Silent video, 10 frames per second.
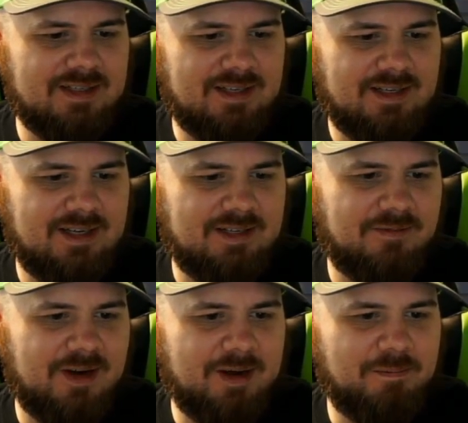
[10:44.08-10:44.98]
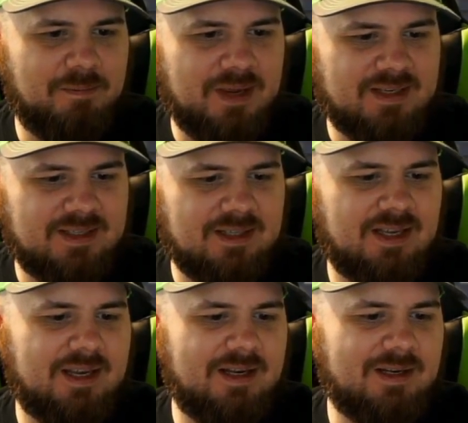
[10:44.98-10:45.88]
It's very
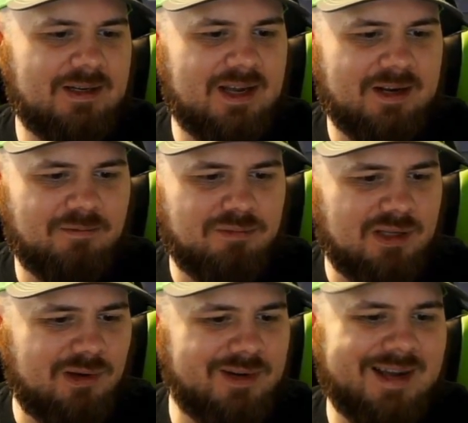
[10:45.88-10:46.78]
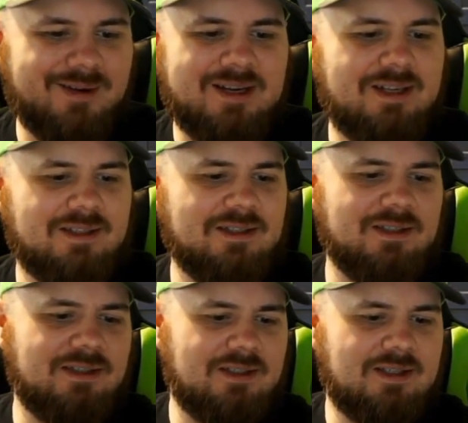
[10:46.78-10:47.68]
pixelated, kind of blown out
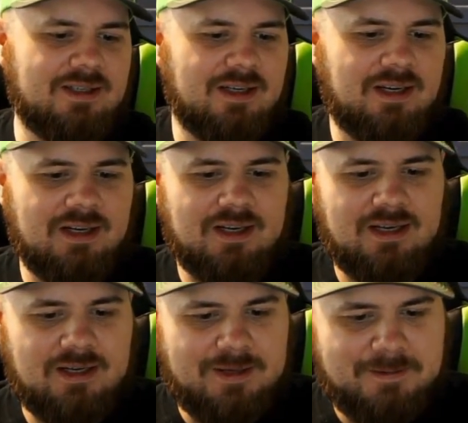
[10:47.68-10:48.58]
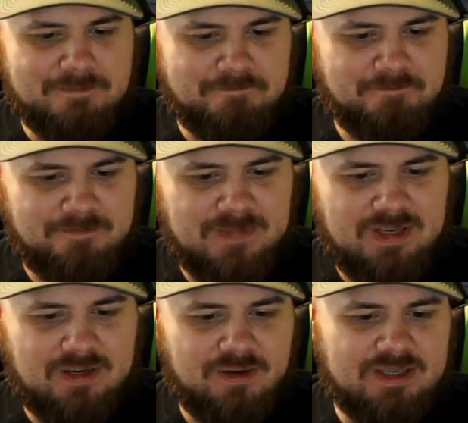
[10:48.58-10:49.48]
colors.
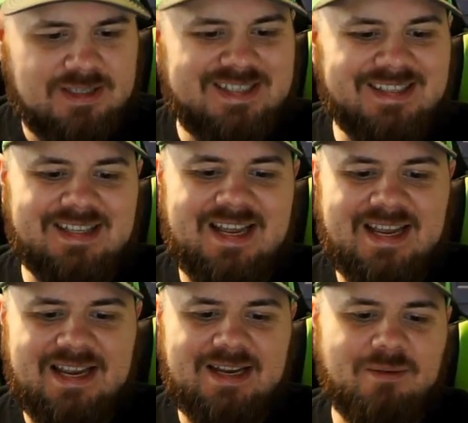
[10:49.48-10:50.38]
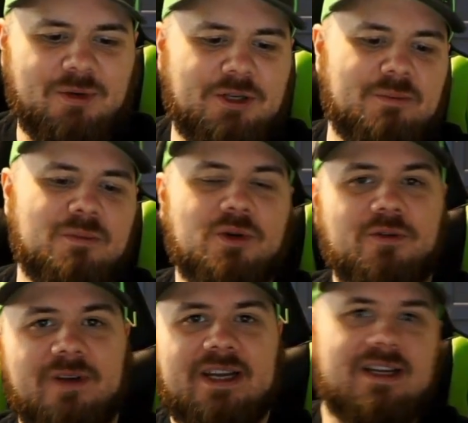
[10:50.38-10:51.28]
You know, it's delayed when you
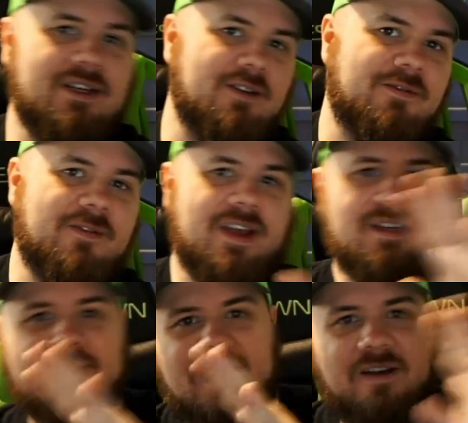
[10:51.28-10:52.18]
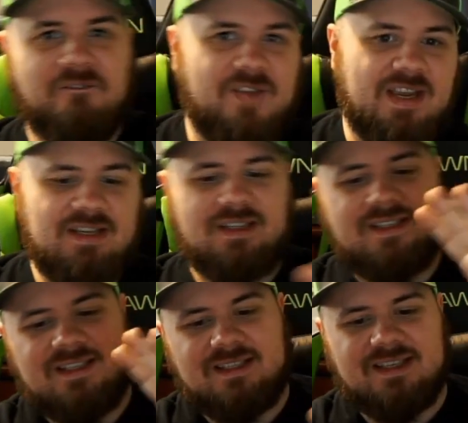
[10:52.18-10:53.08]
move it. Your face kind of
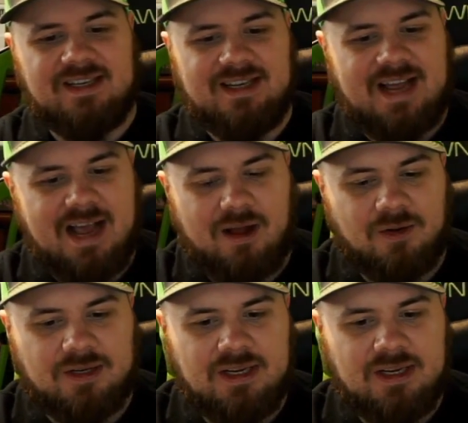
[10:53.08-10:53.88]
phases in and out.